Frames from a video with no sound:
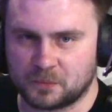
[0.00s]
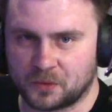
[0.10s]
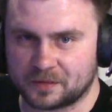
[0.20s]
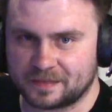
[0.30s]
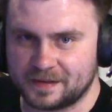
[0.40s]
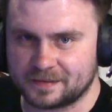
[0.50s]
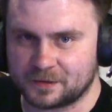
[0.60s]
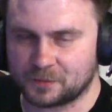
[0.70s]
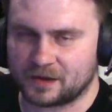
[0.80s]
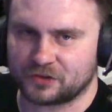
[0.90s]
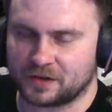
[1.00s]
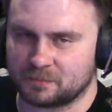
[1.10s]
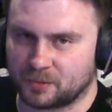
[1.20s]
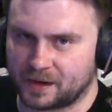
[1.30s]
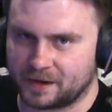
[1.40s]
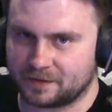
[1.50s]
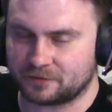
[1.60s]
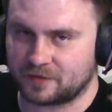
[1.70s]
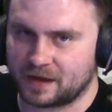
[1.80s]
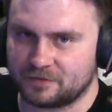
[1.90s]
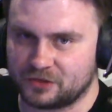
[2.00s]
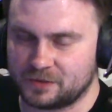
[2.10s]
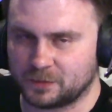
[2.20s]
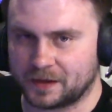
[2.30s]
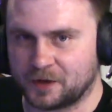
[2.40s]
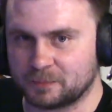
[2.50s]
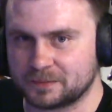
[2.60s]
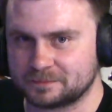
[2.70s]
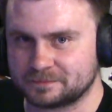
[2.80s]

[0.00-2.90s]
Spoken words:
more thing that Roger can brag that 5G will help.